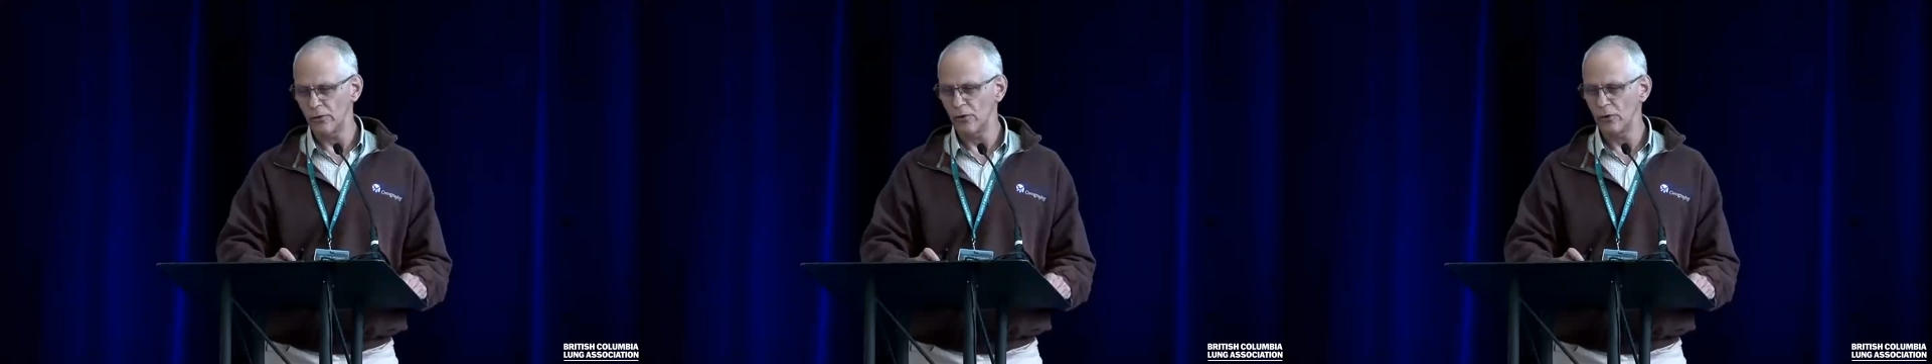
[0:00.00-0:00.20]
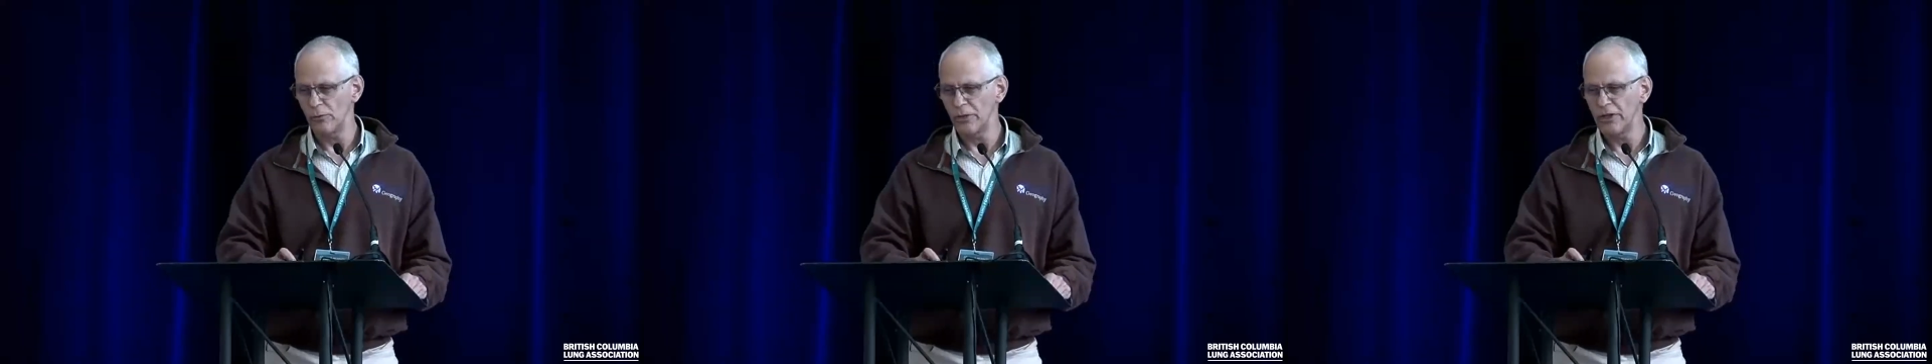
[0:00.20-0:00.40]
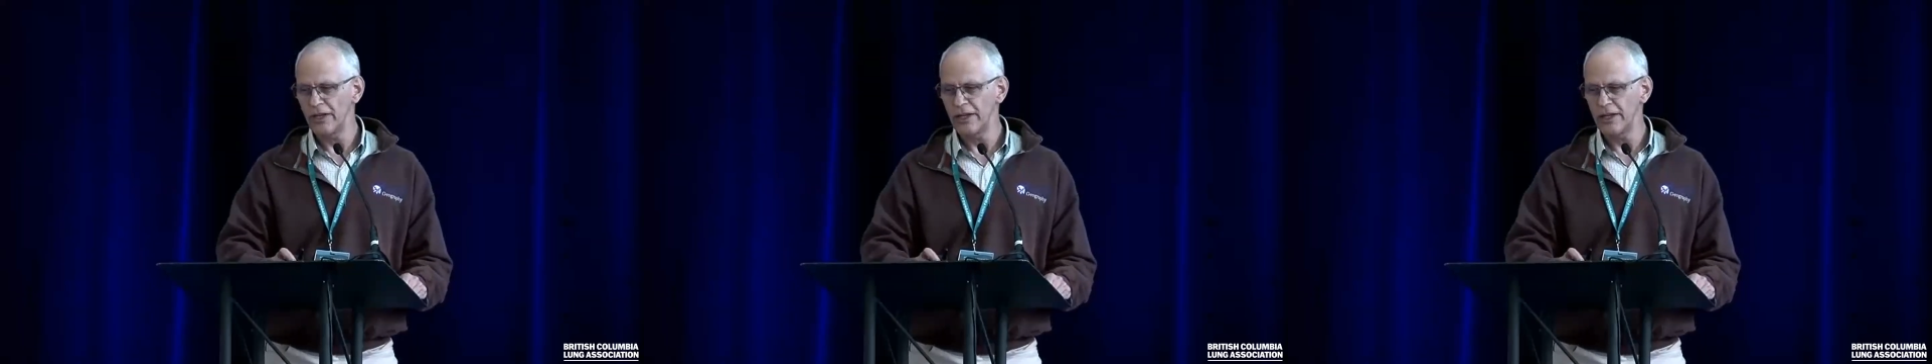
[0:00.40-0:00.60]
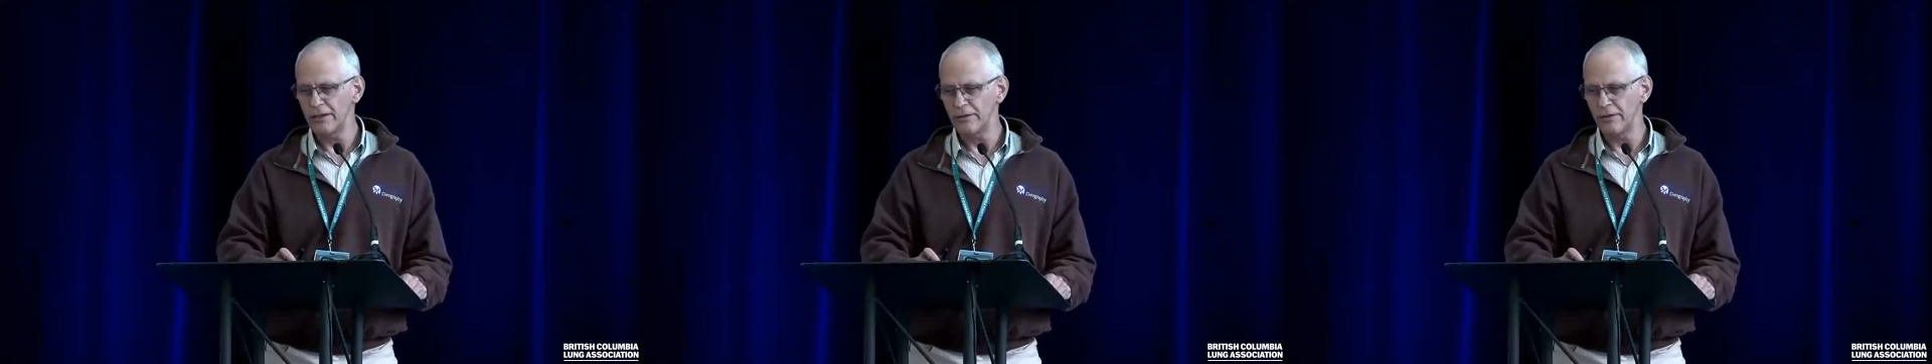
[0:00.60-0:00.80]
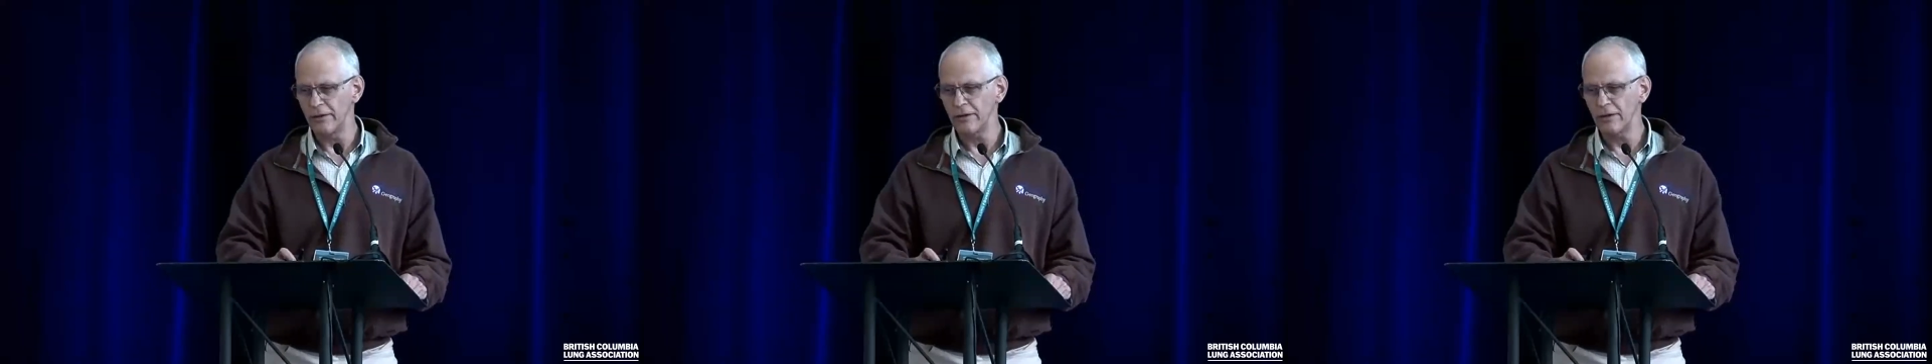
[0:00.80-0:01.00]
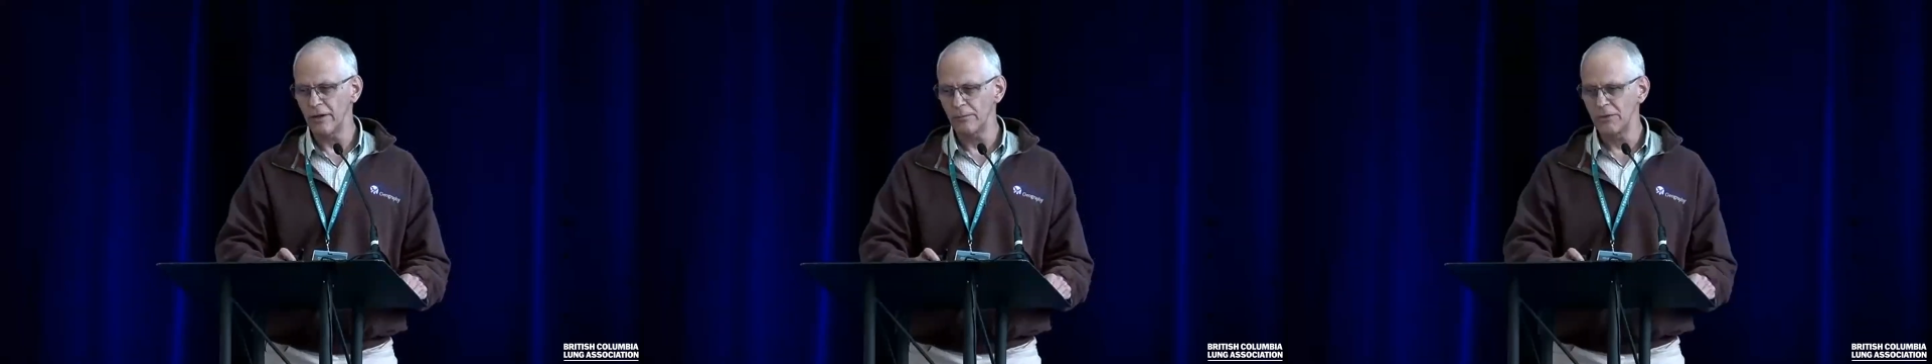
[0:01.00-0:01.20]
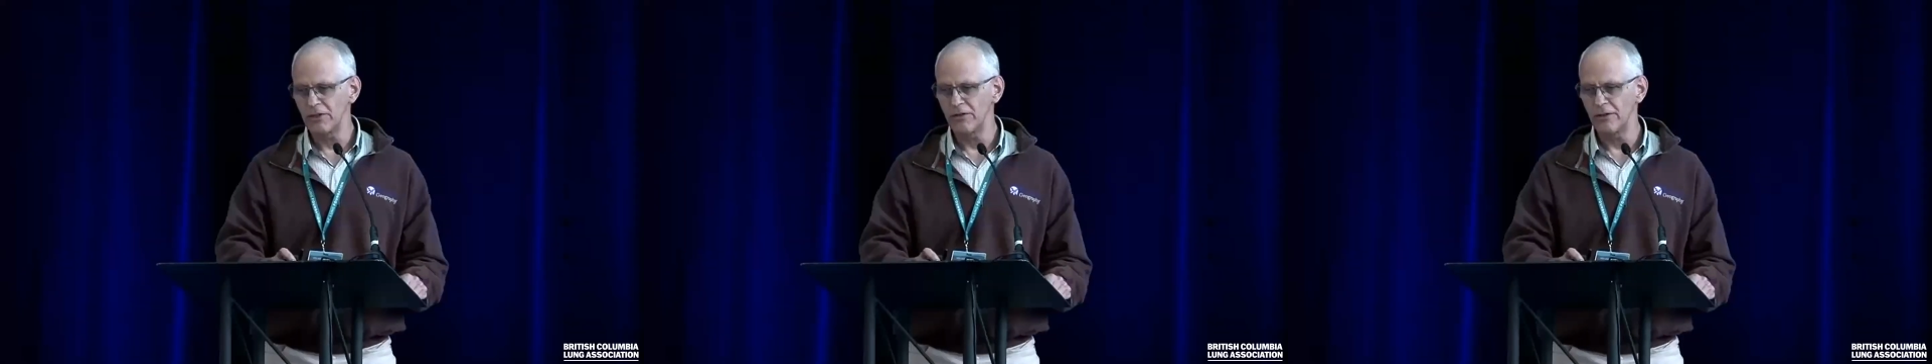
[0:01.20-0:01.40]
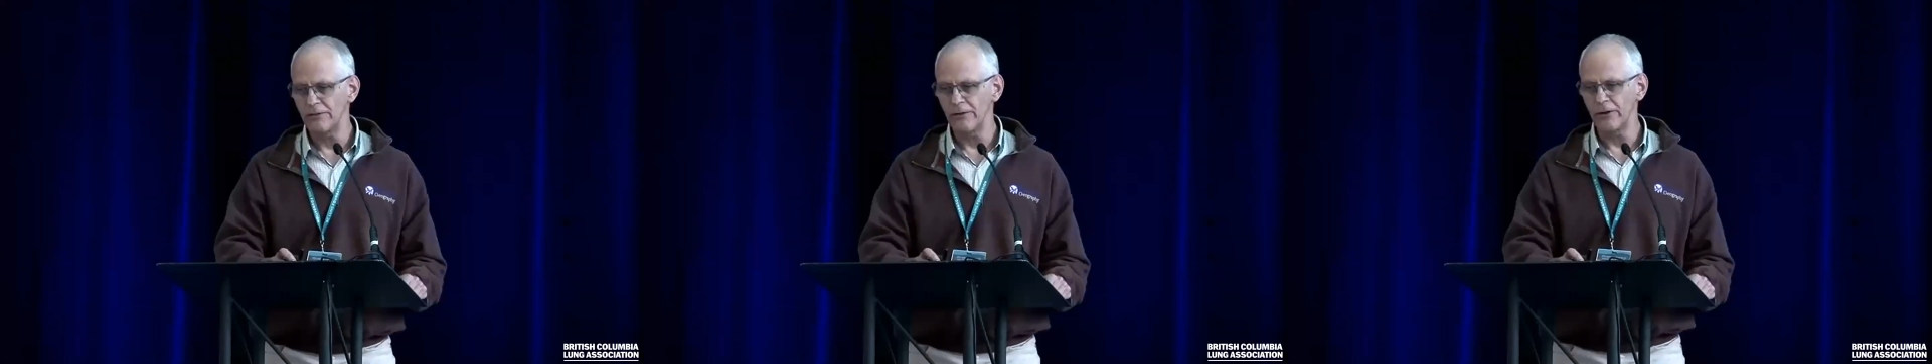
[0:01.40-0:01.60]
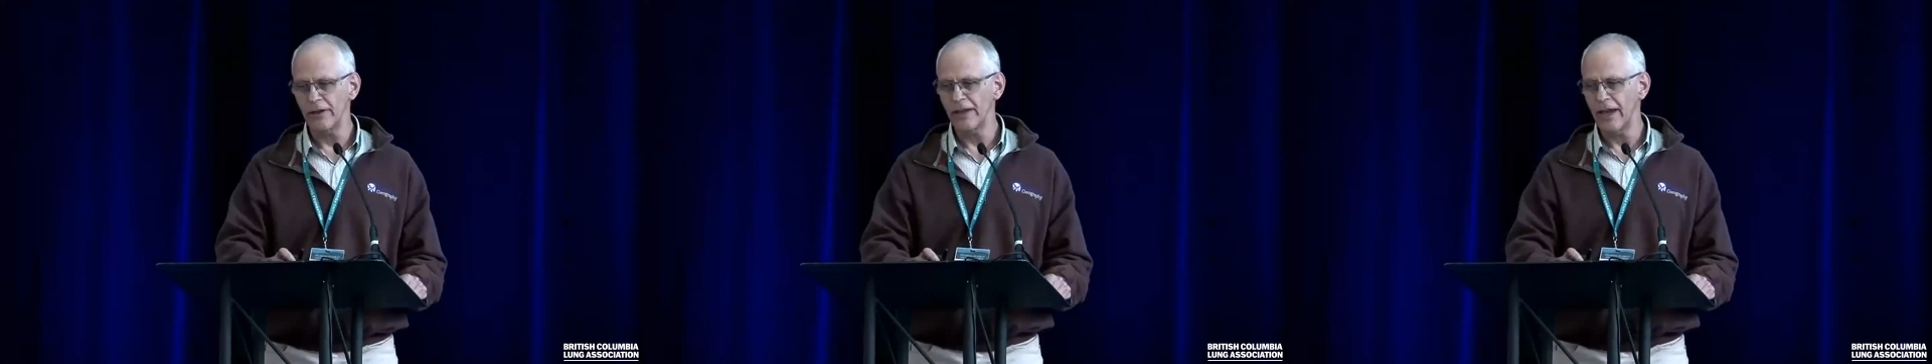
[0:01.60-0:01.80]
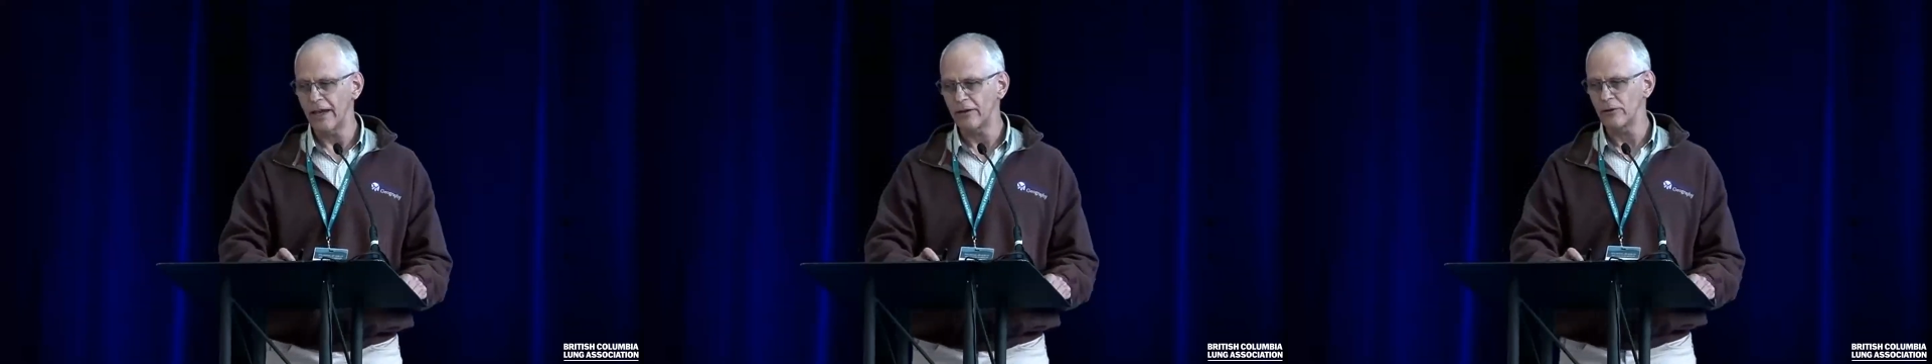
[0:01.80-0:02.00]
urban heat that come in different
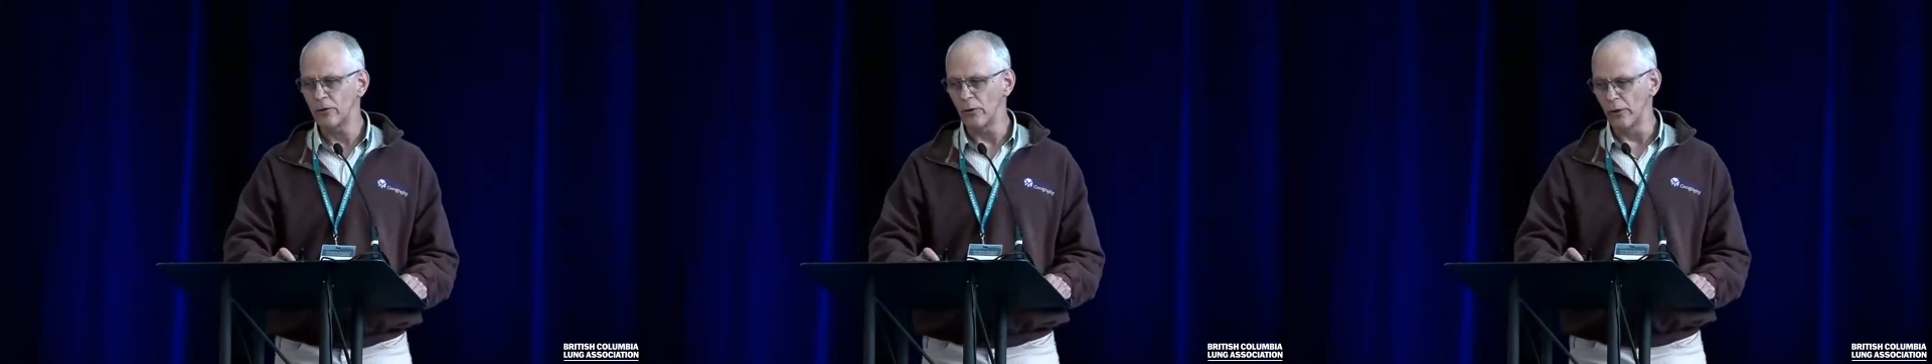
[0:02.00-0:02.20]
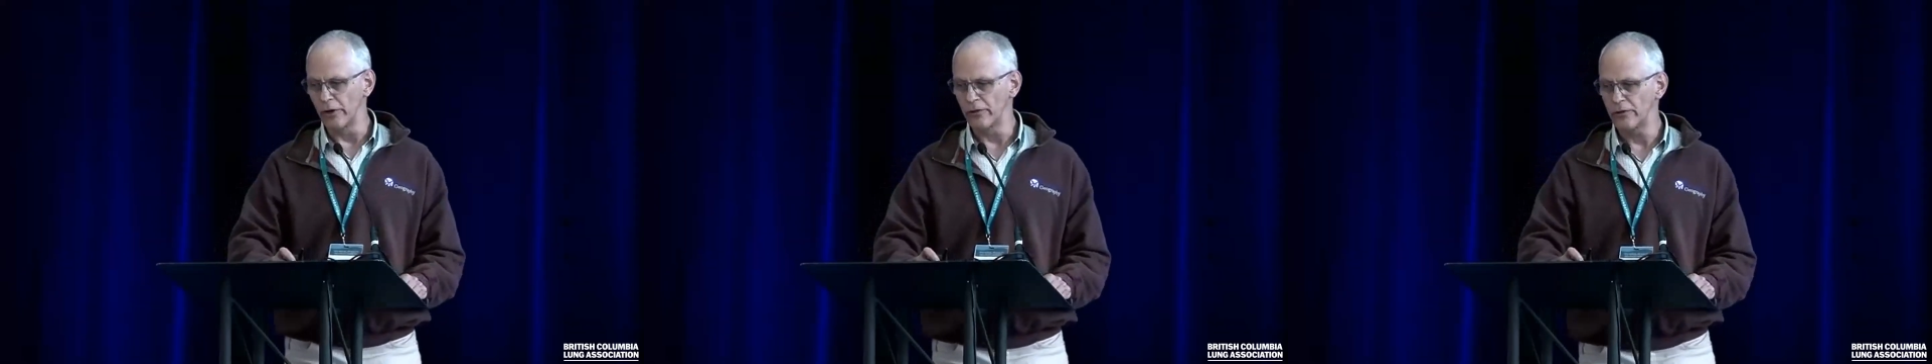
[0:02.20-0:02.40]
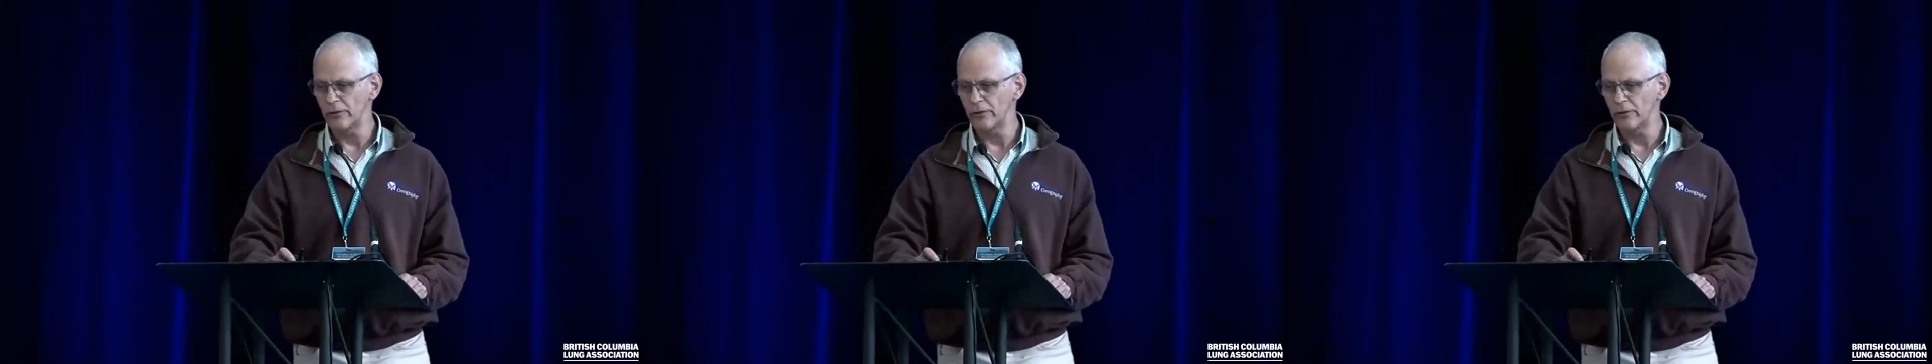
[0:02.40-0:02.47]
categories.